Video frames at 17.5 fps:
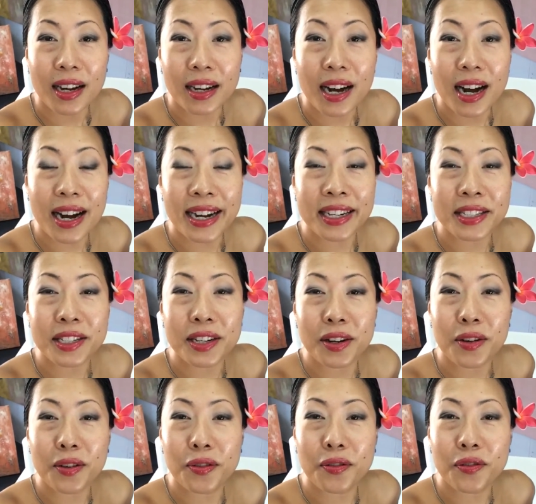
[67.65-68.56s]
kind
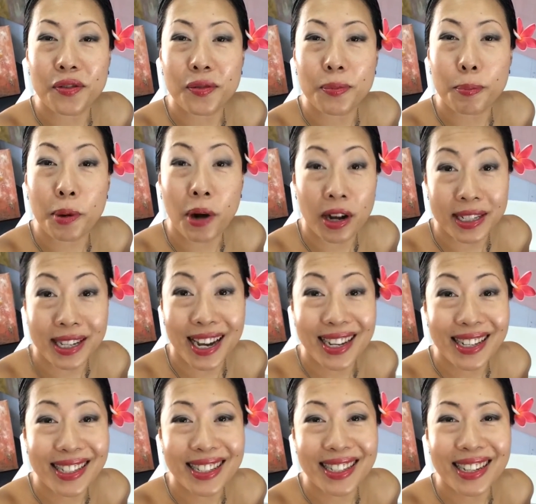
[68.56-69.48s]
of
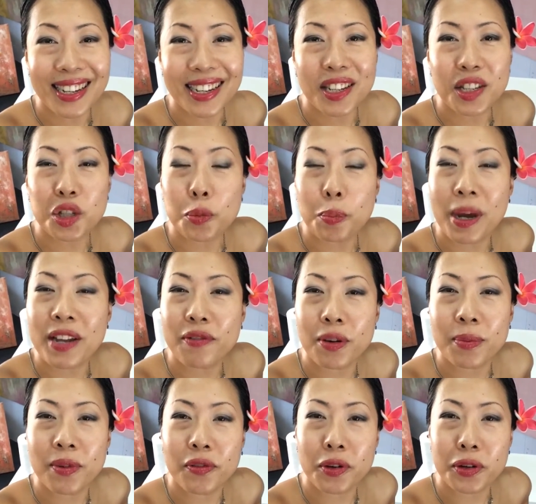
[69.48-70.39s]
process to paint
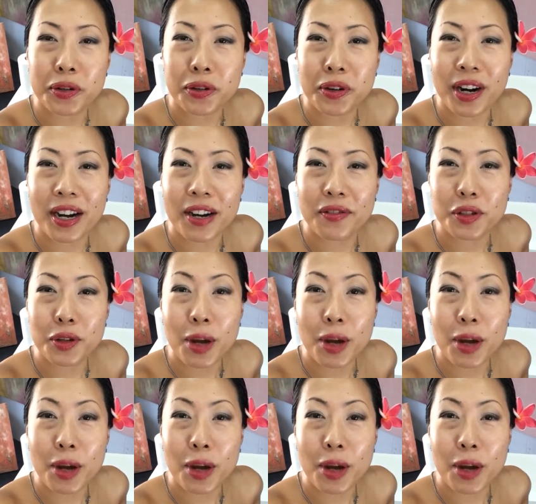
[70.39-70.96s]
from a photograph.